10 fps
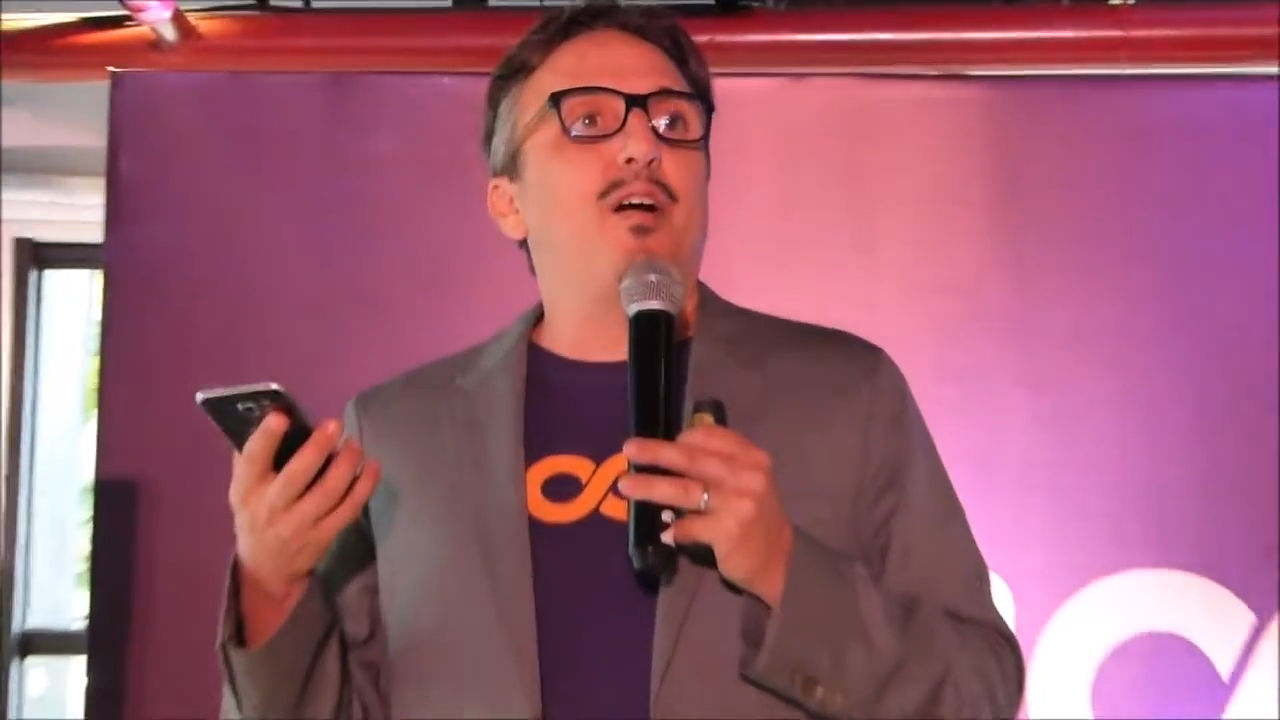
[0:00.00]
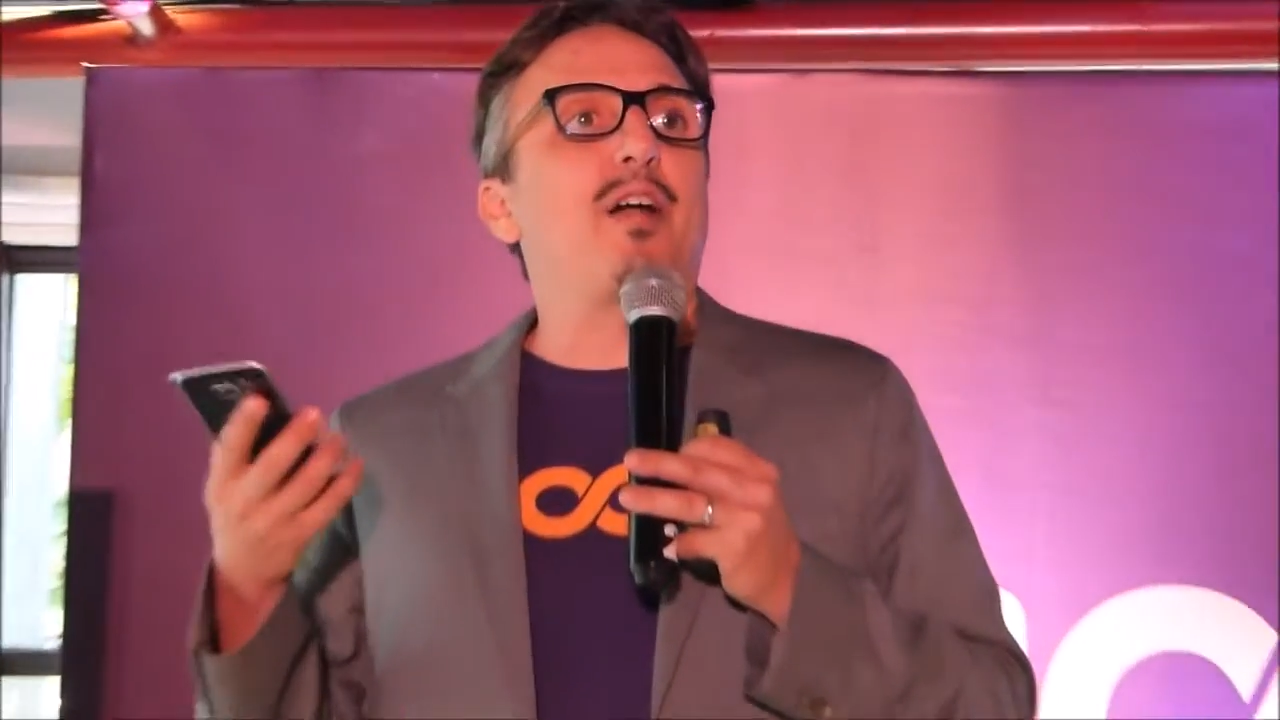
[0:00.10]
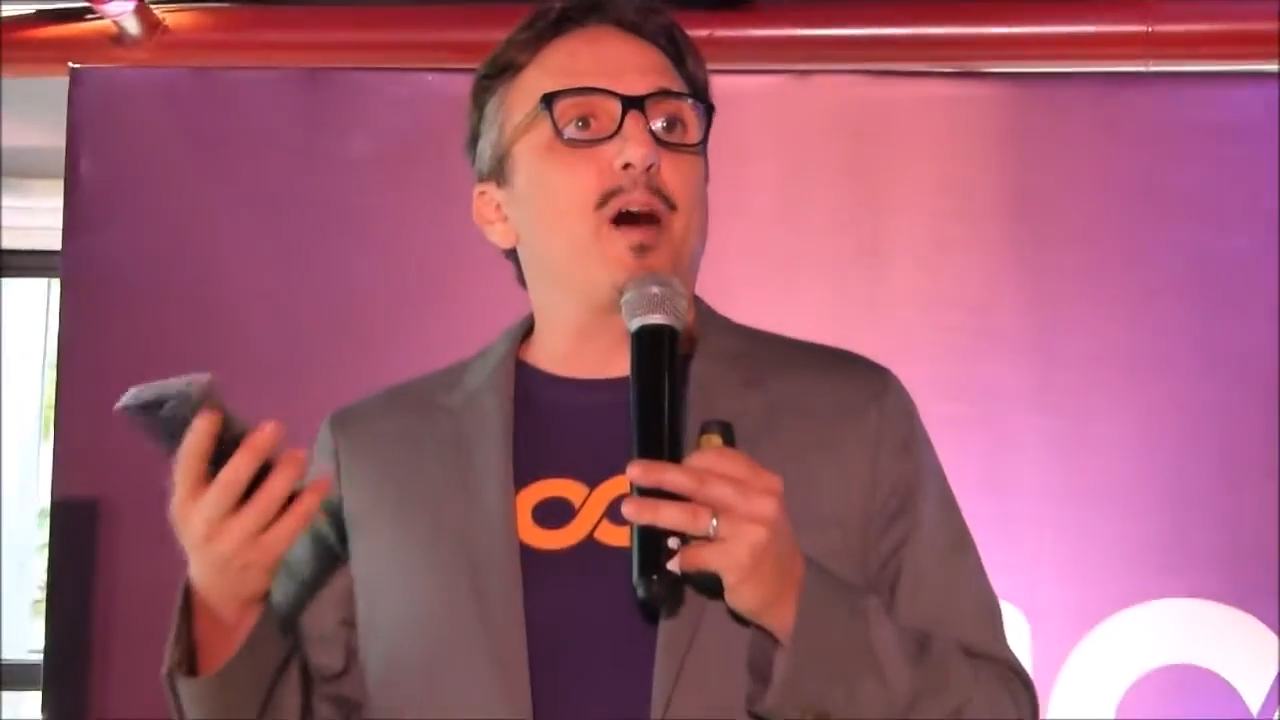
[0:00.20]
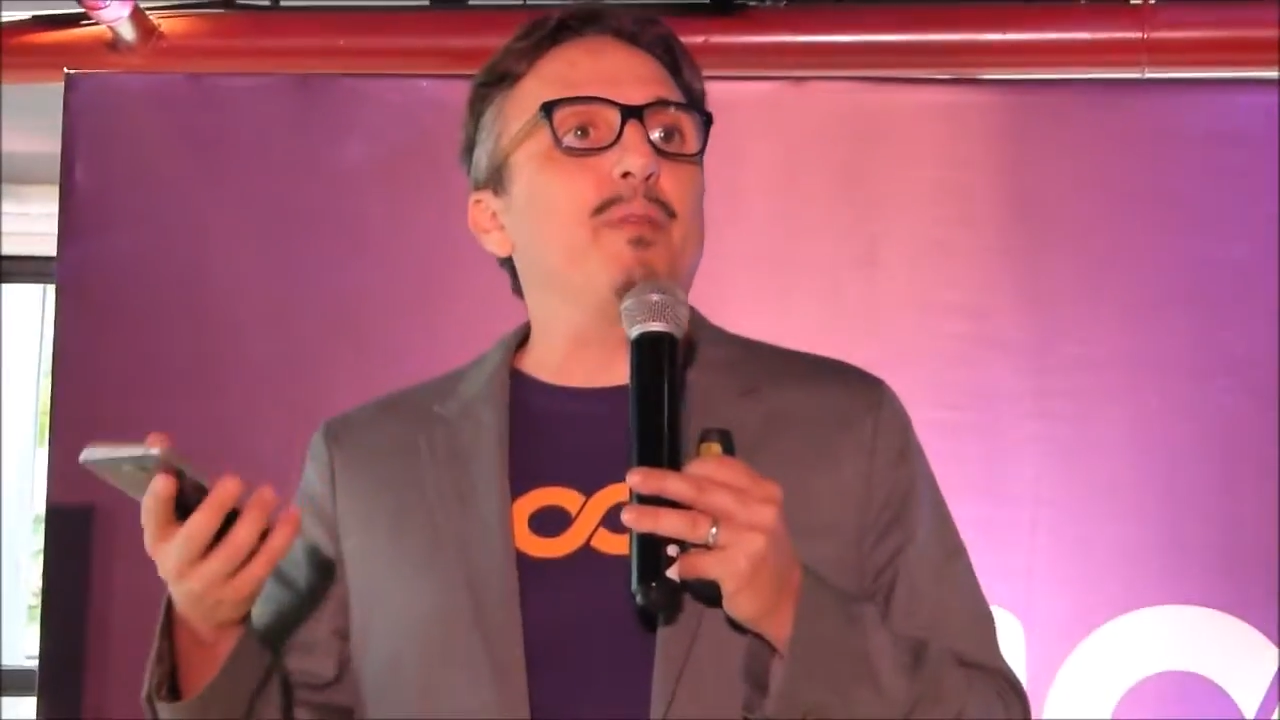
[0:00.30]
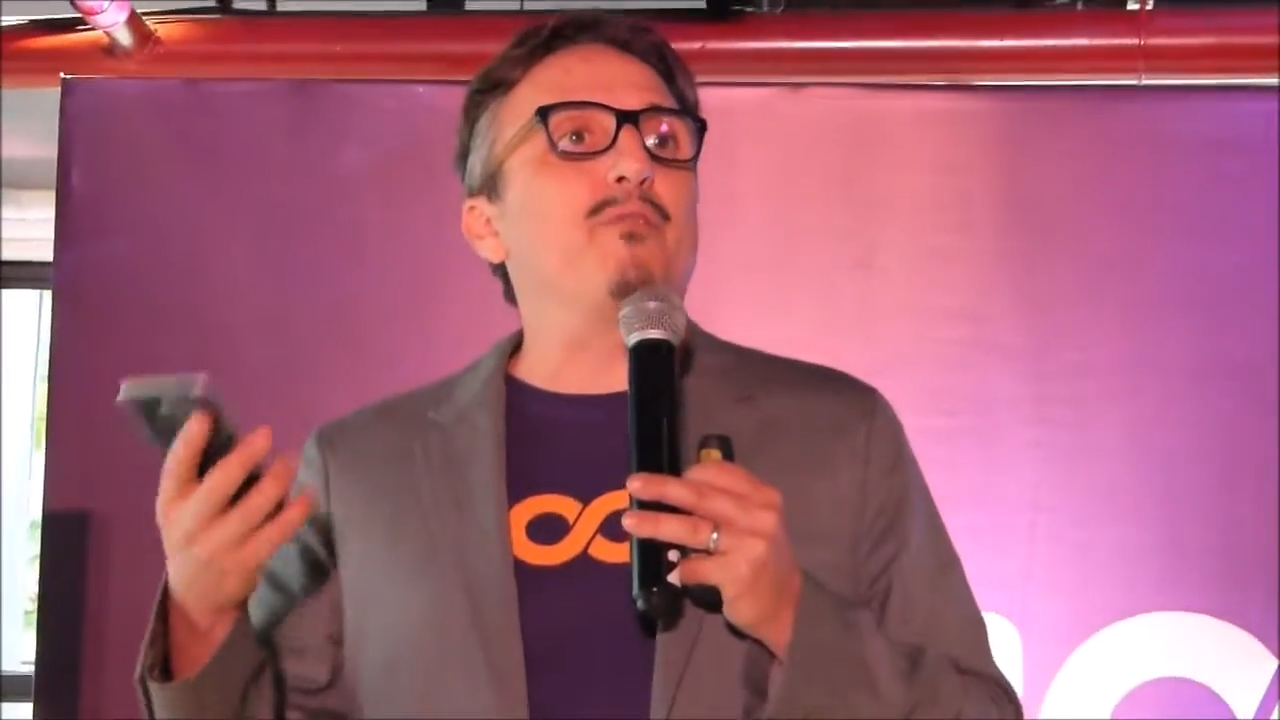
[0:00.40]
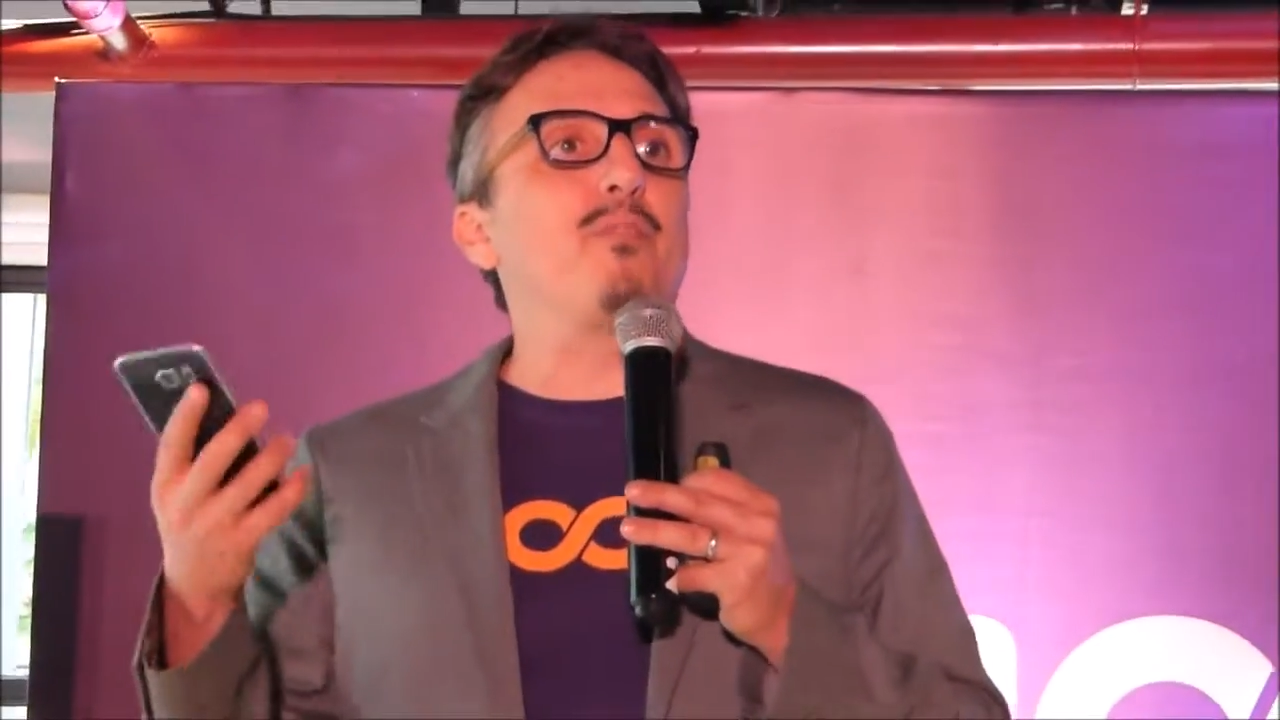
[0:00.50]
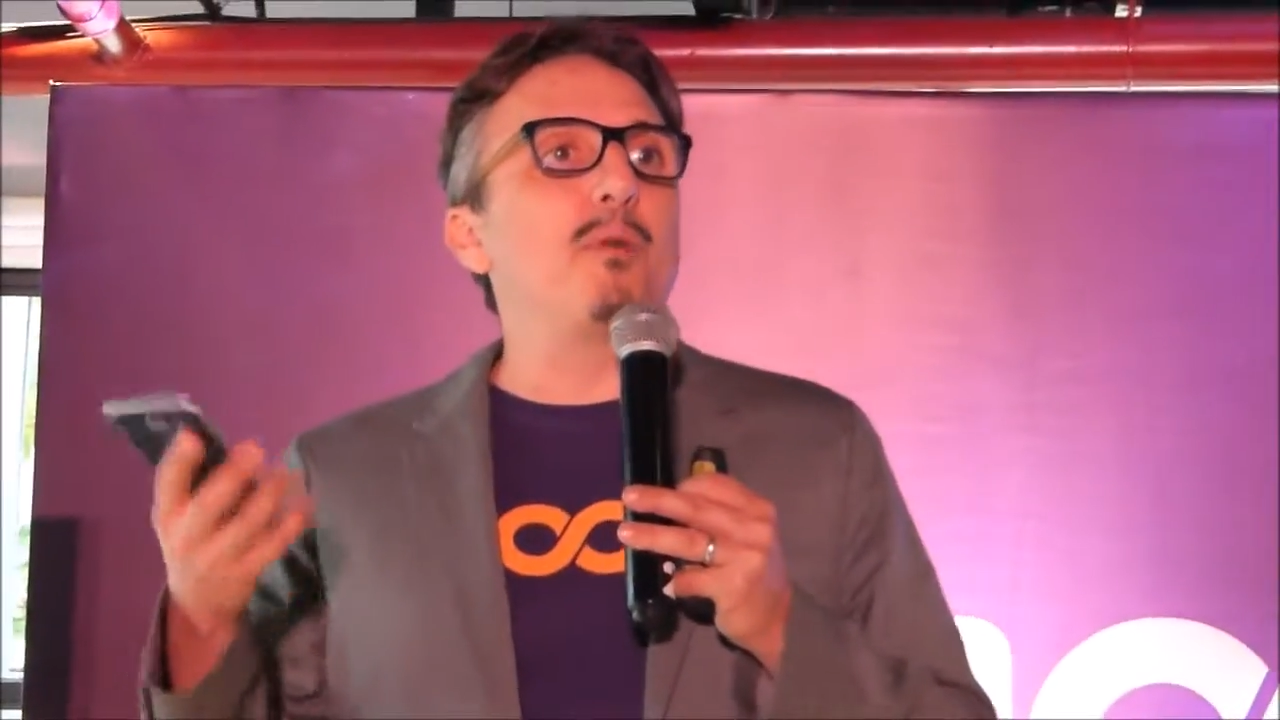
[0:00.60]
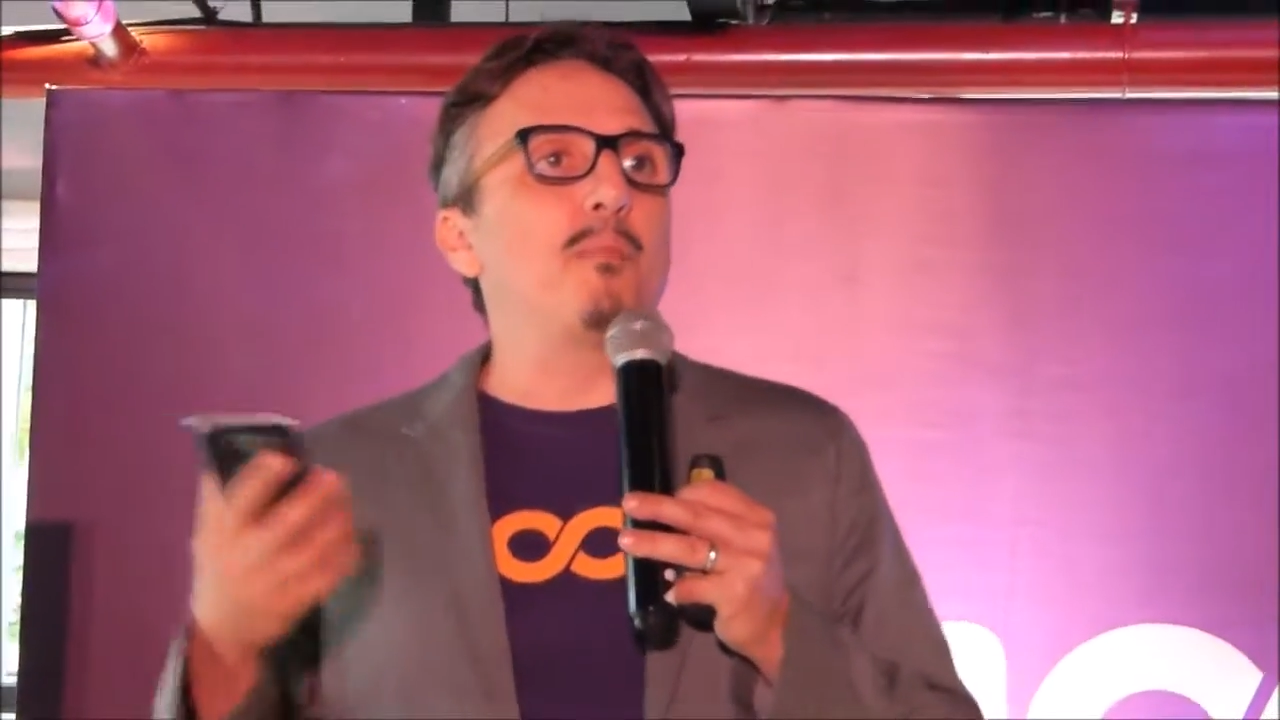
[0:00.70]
coming from